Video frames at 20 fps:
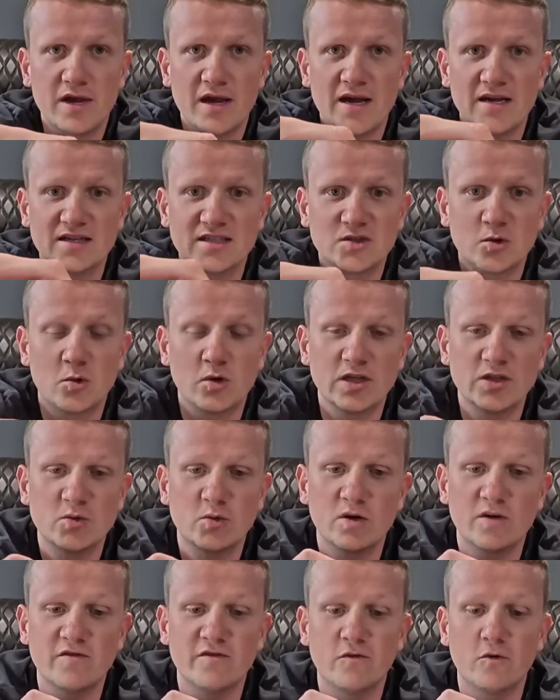It has
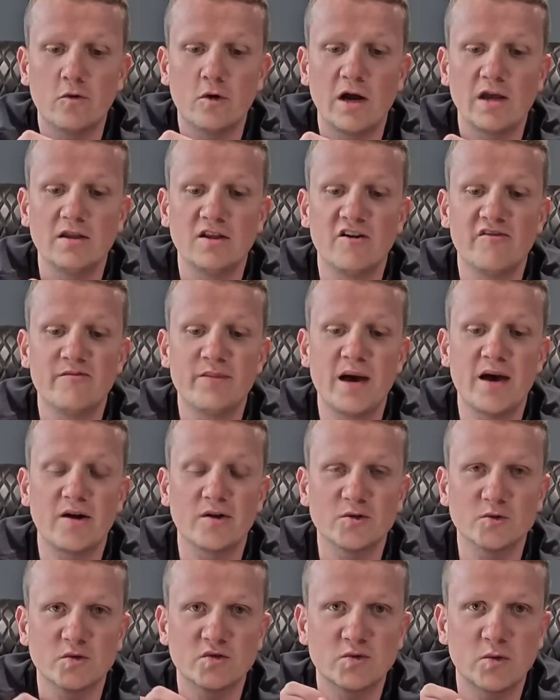2024. I love
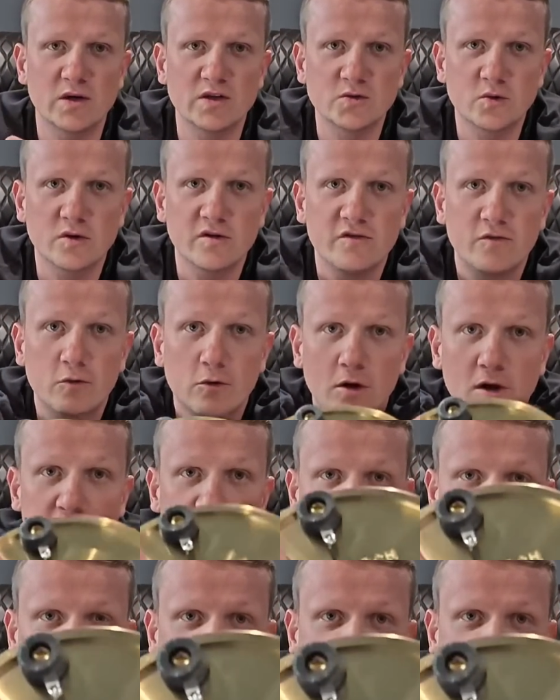paddles with 2024 on it.